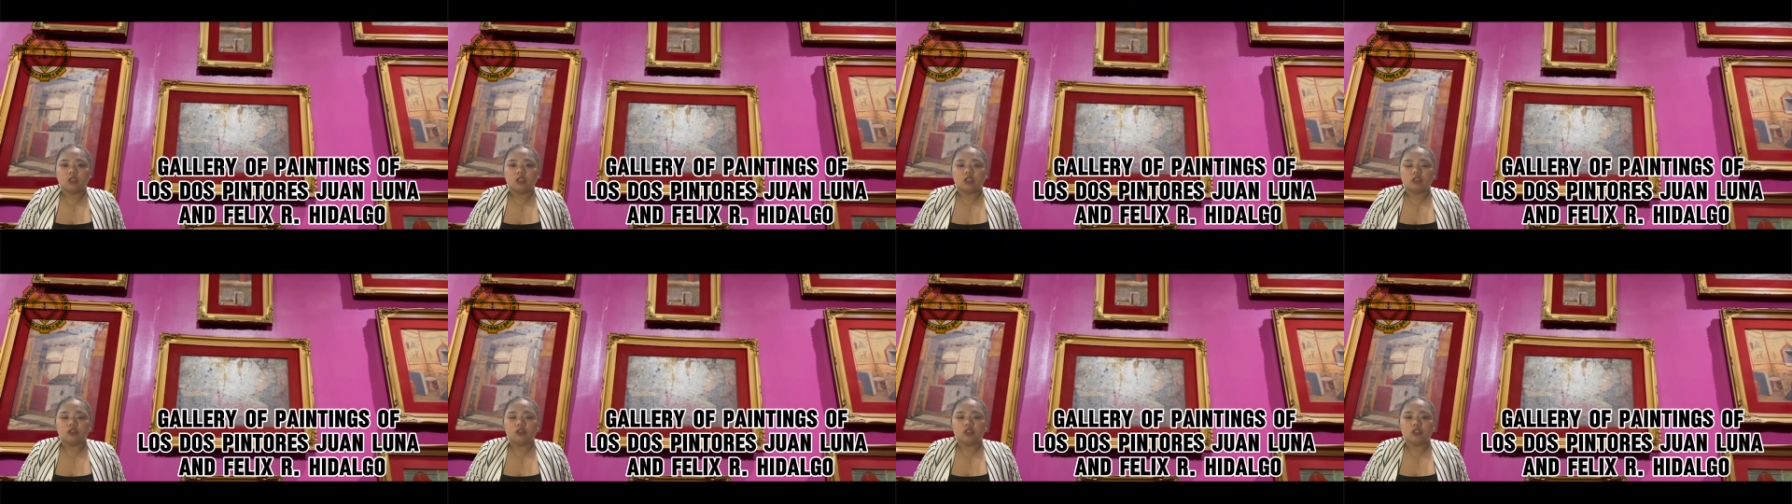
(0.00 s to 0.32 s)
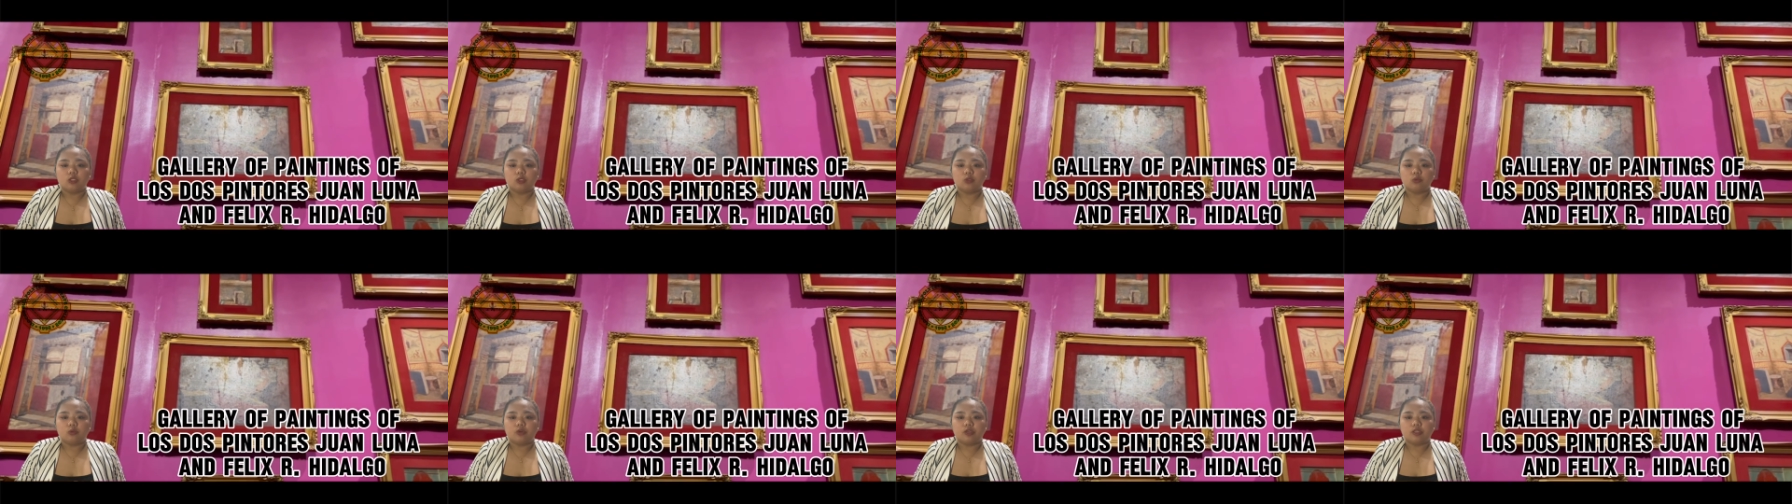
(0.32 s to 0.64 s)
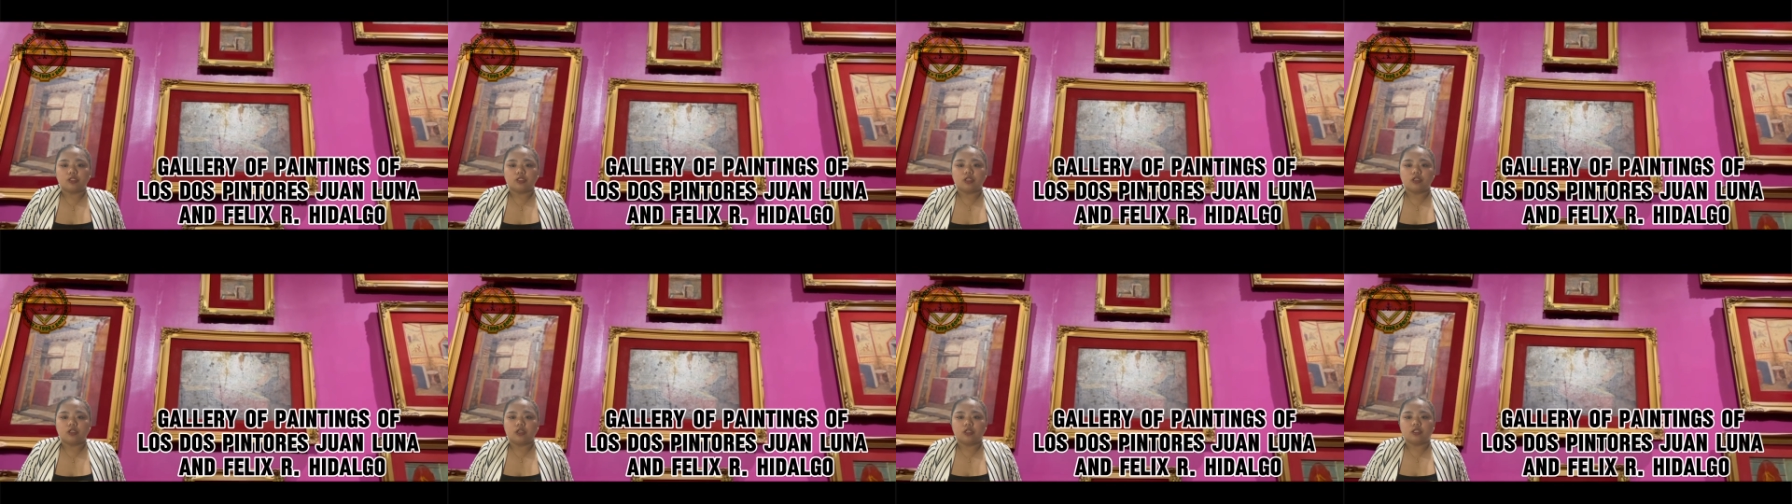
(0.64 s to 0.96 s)
These
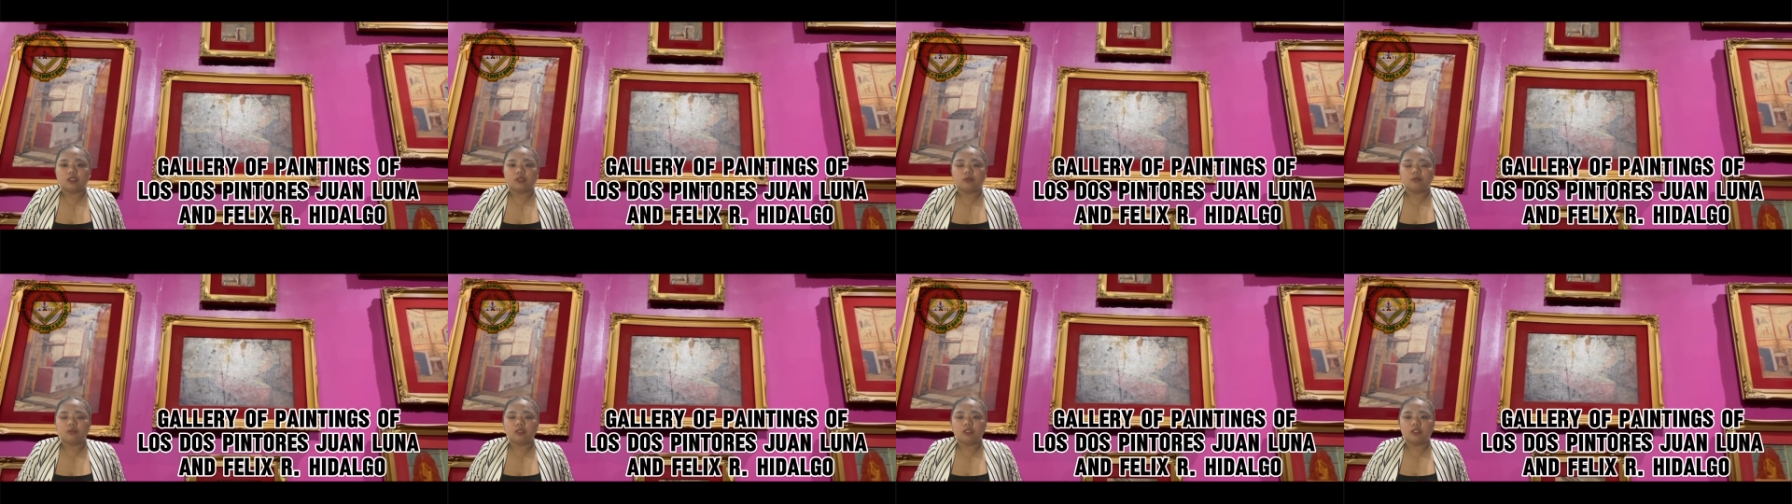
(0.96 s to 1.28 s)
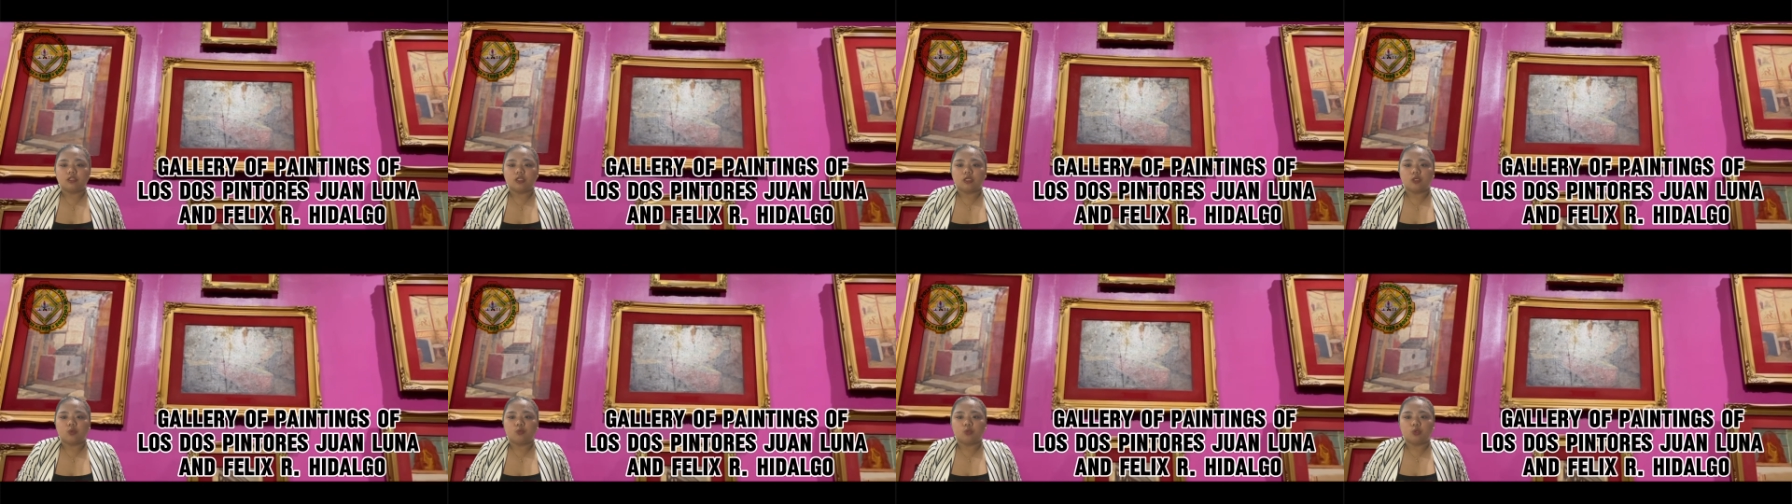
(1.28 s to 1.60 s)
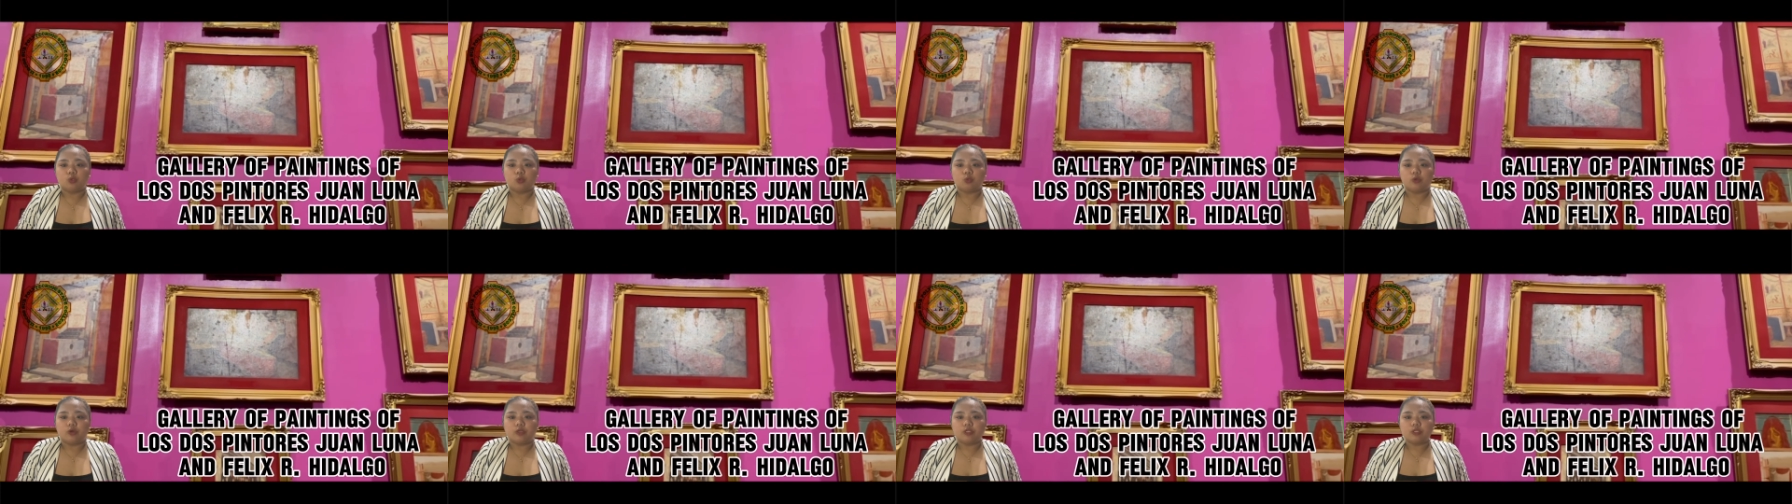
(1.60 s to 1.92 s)
works are exhibited
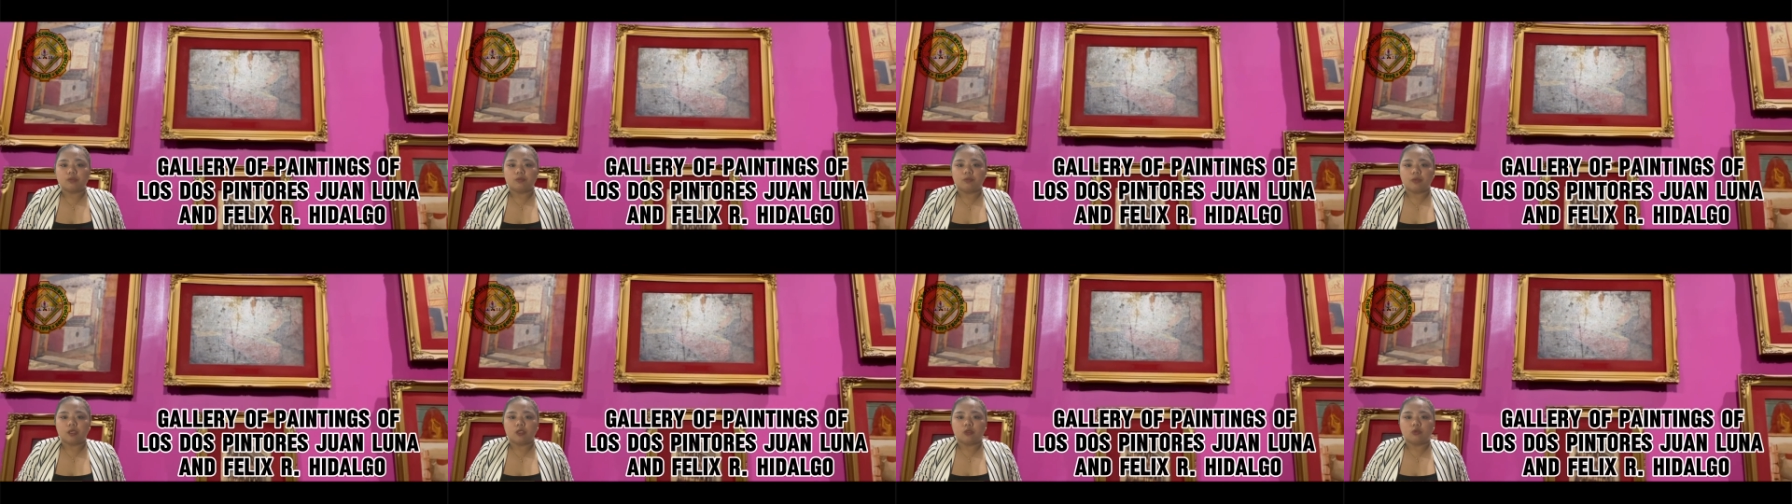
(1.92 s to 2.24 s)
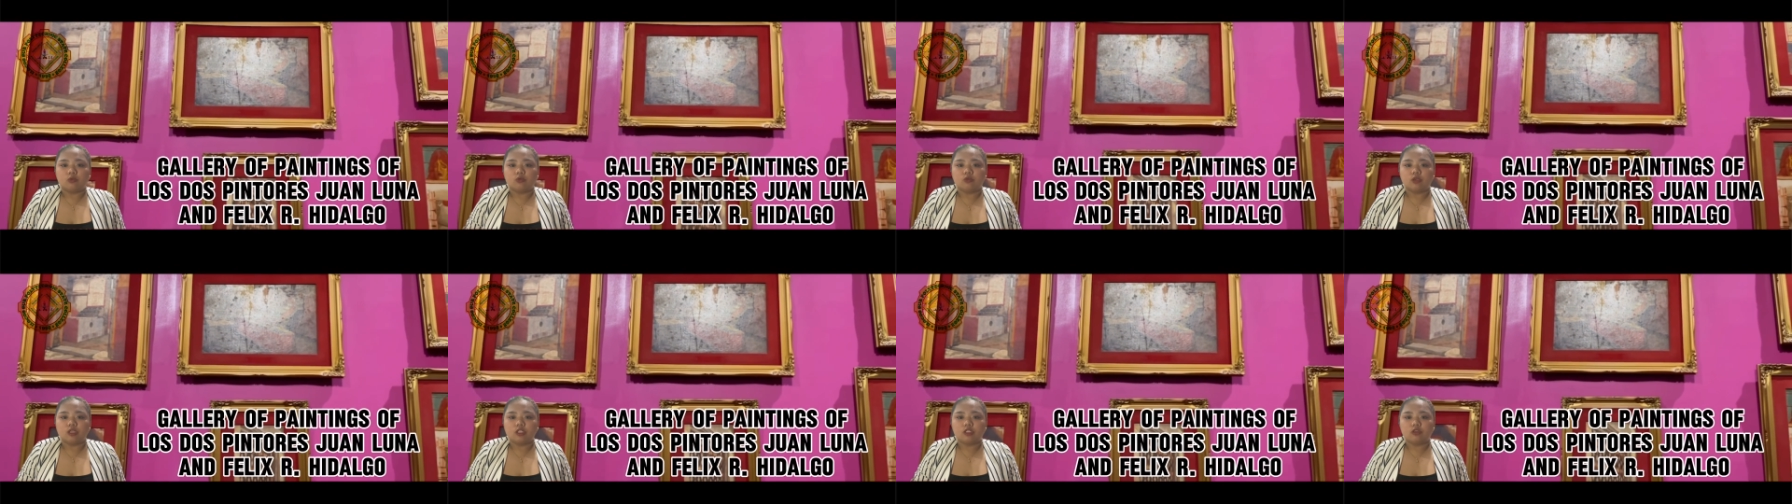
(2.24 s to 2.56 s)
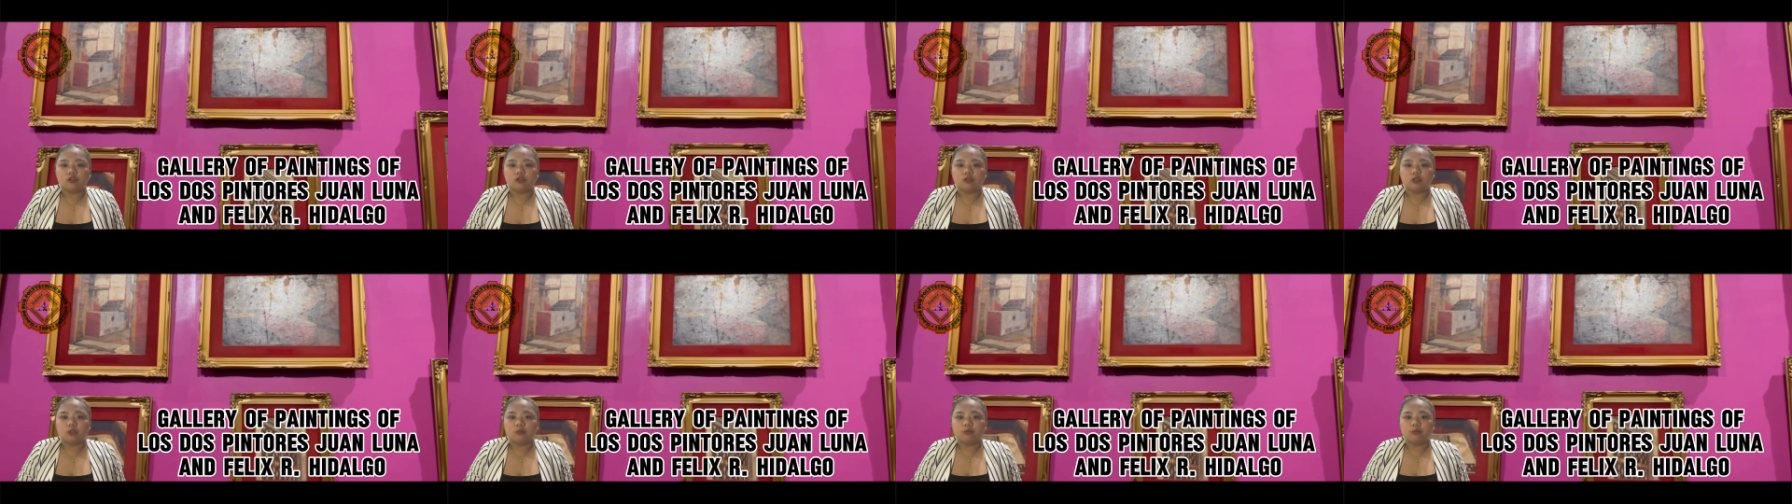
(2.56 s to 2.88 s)
with works by Luna's
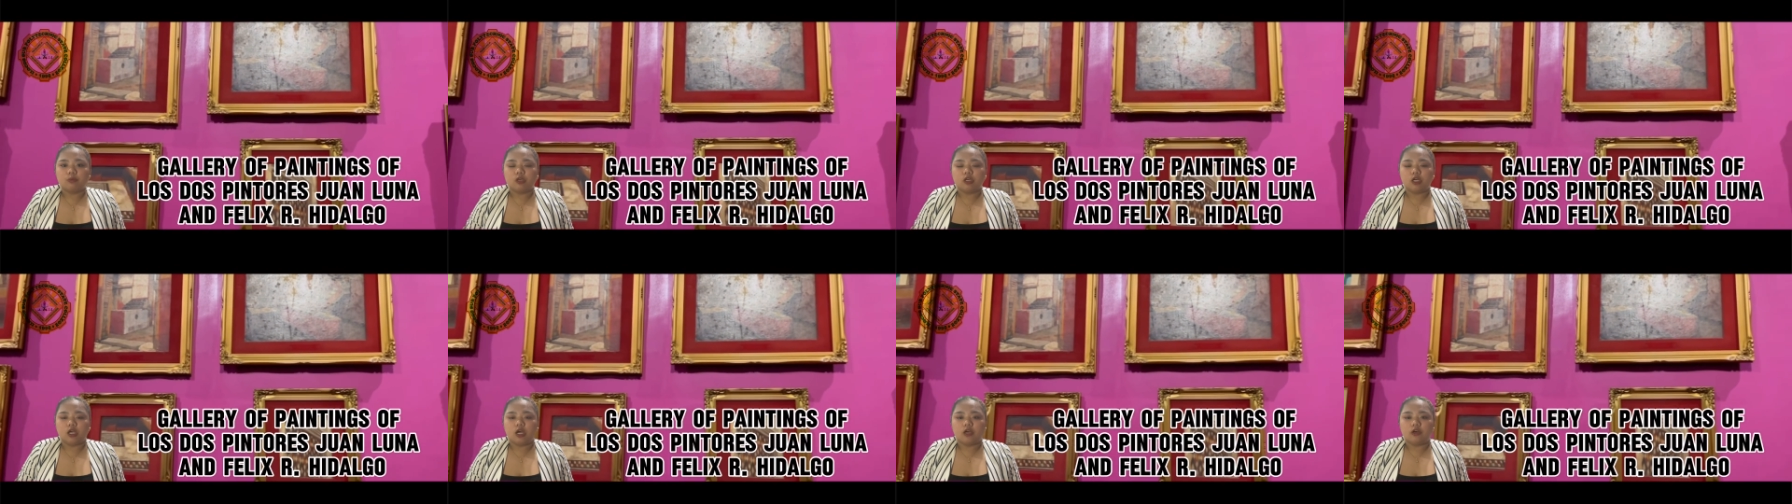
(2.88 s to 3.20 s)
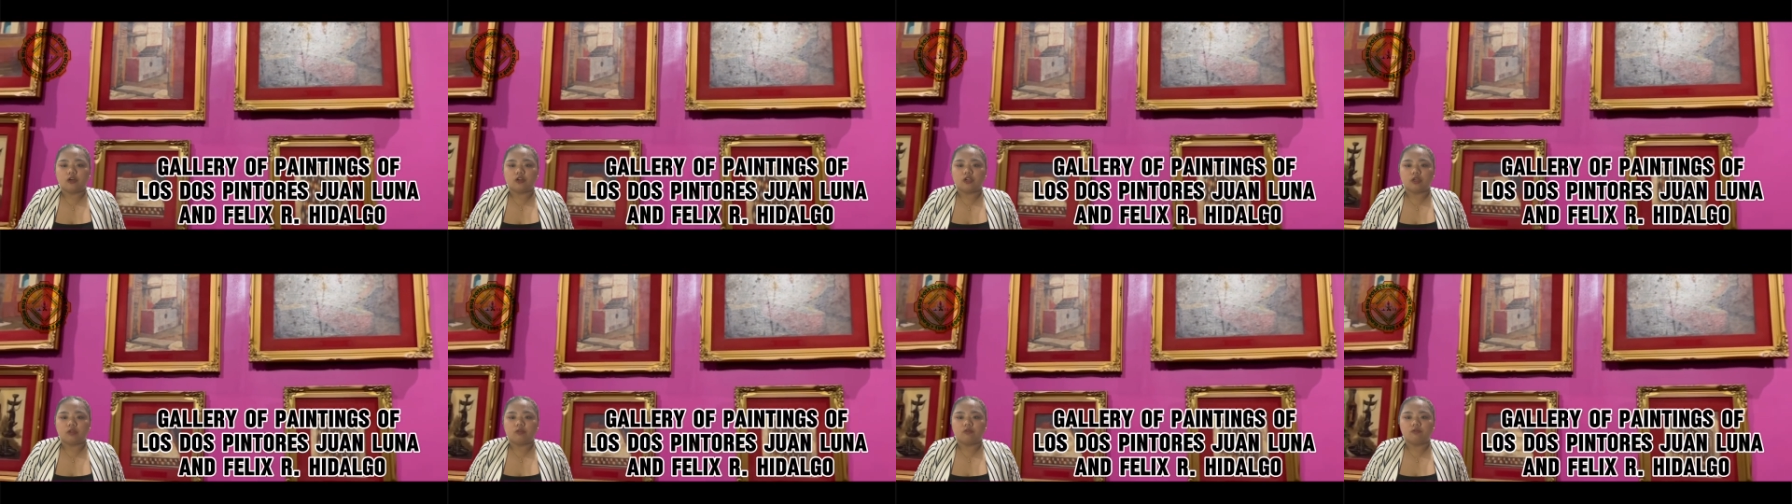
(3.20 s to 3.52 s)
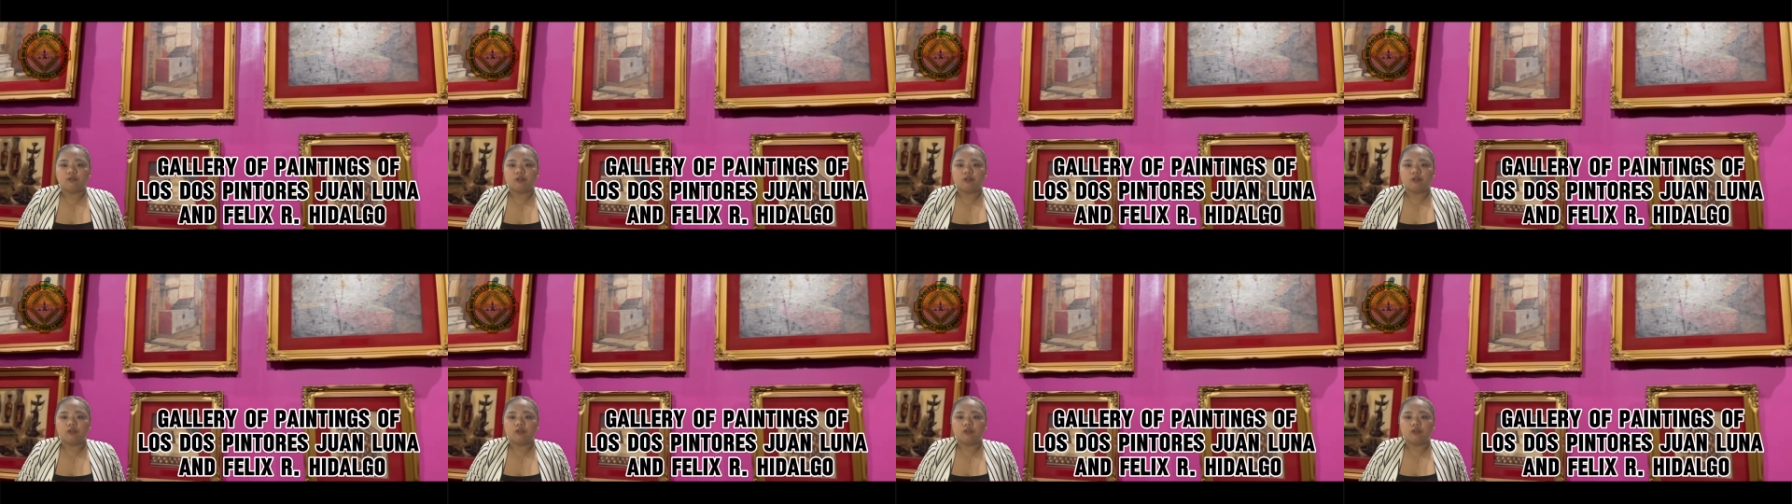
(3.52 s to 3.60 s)
contemporary and